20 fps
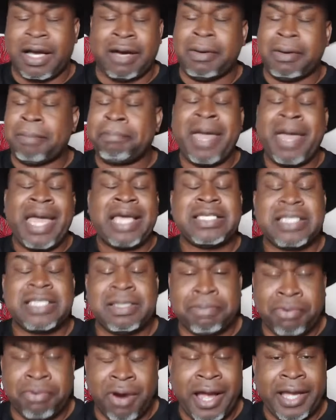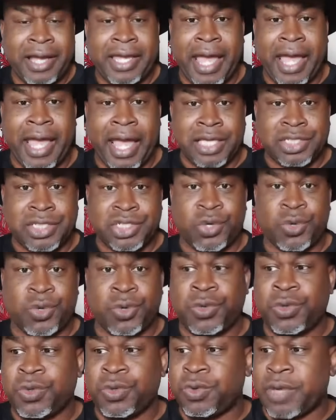amazing broadcast
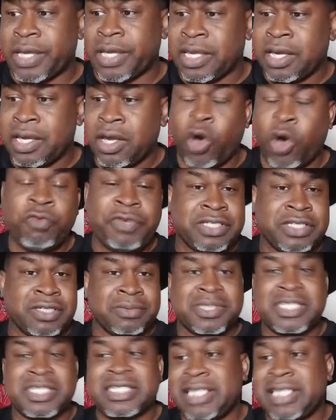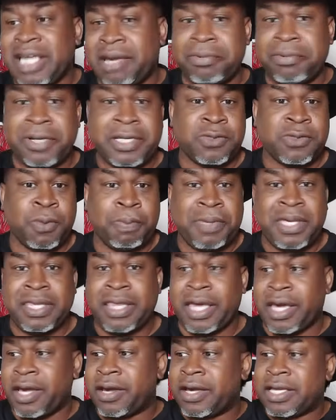crew, and hopefully some celebrities will be
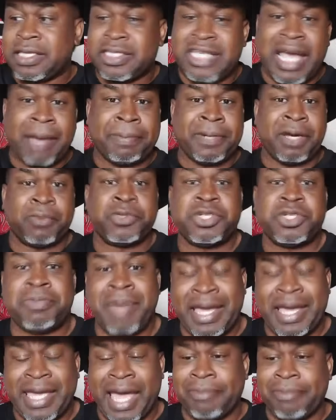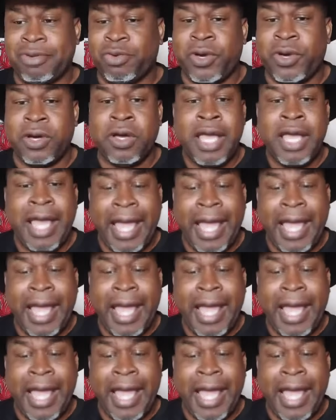there and chop it up with your man, Captain Will.